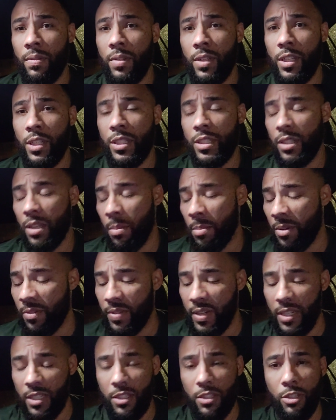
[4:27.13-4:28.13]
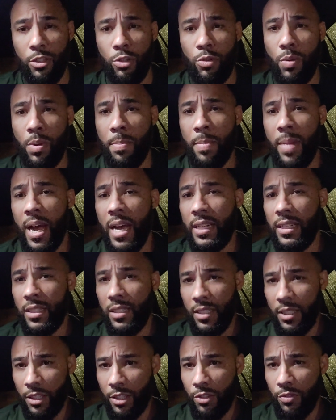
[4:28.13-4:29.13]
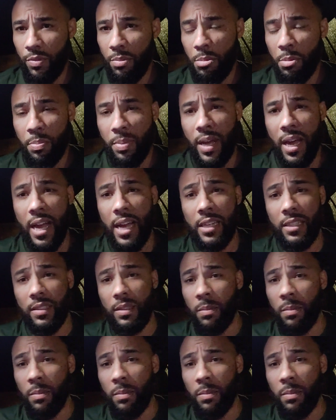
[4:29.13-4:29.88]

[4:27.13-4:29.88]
And some of it is to do with my decisions from the past.